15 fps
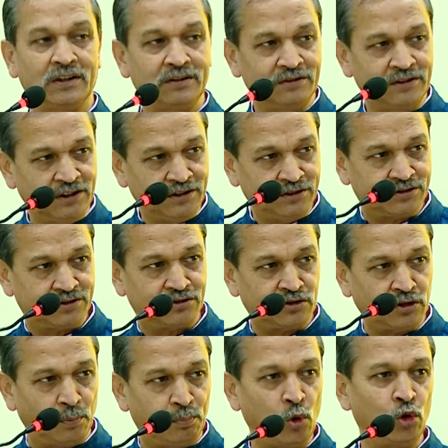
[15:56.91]
These
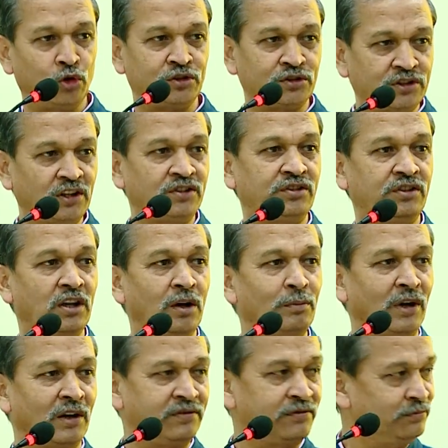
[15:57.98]
support system
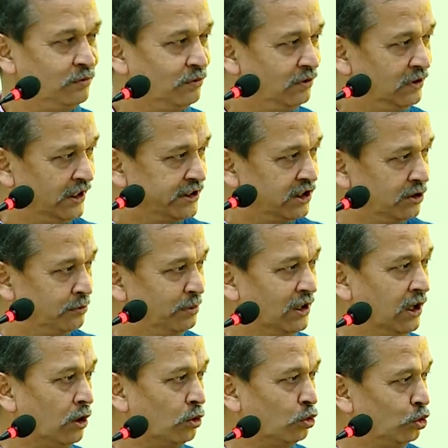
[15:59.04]
of, let it be
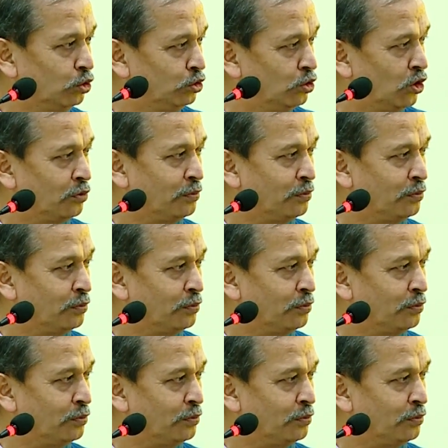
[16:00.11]
Lagu Udyog